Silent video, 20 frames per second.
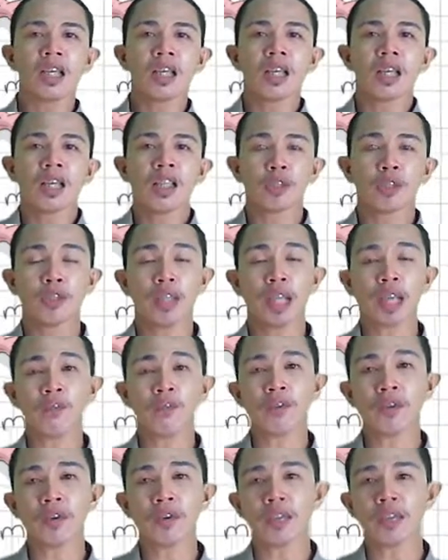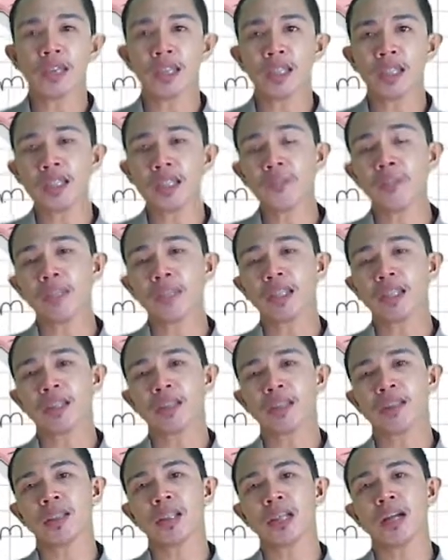To give you a clearer
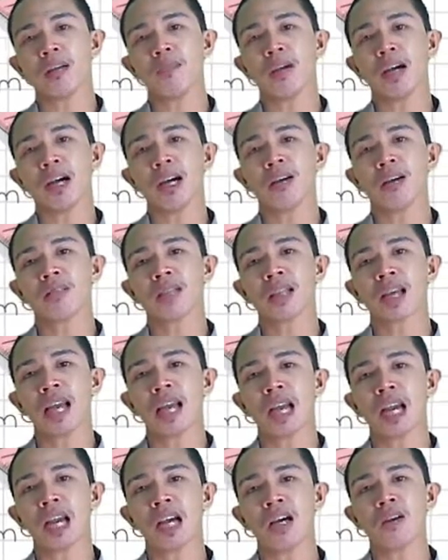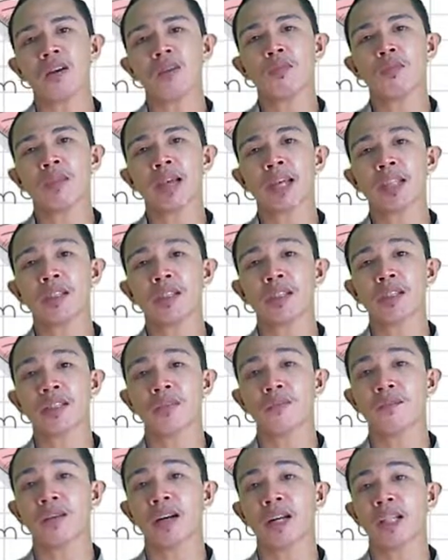picture about how measures of
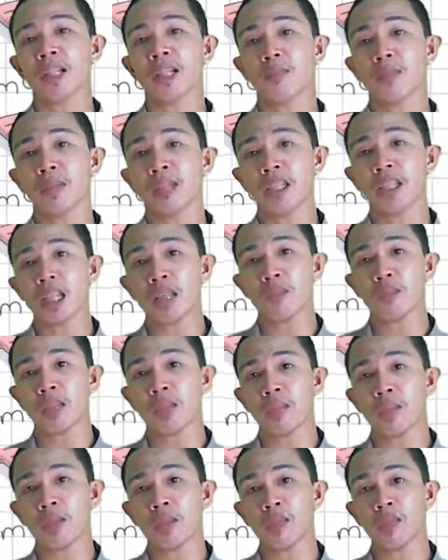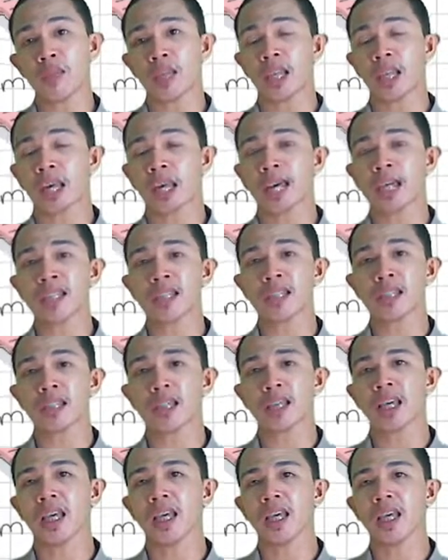variability may be utilized
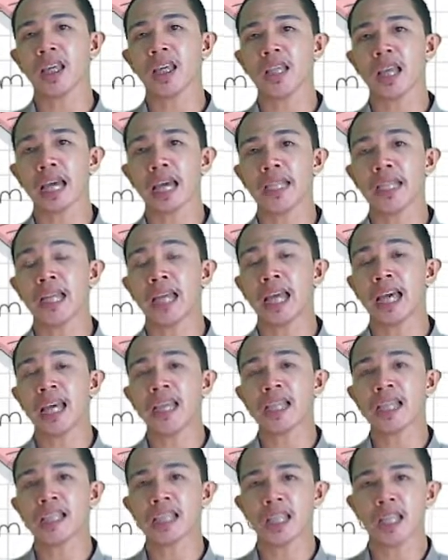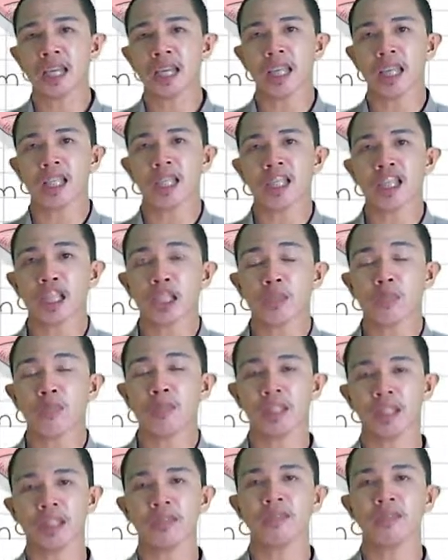in analyzing and
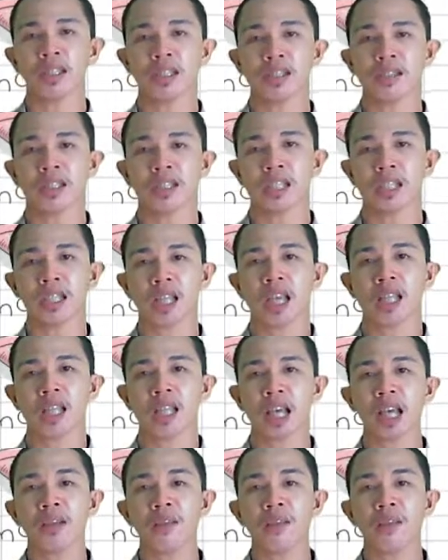interpreting research data,